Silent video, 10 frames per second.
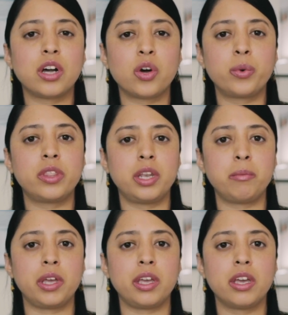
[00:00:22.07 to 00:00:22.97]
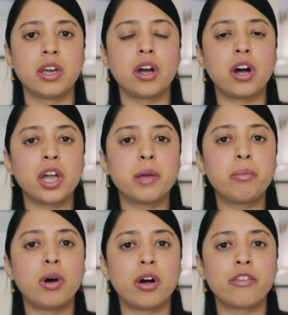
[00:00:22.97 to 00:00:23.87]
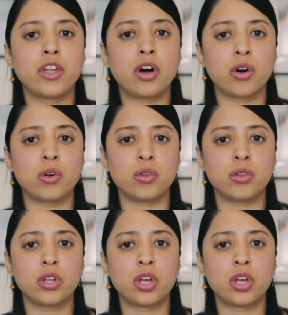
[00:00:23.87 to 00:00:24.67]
are within me. I am part of the whole.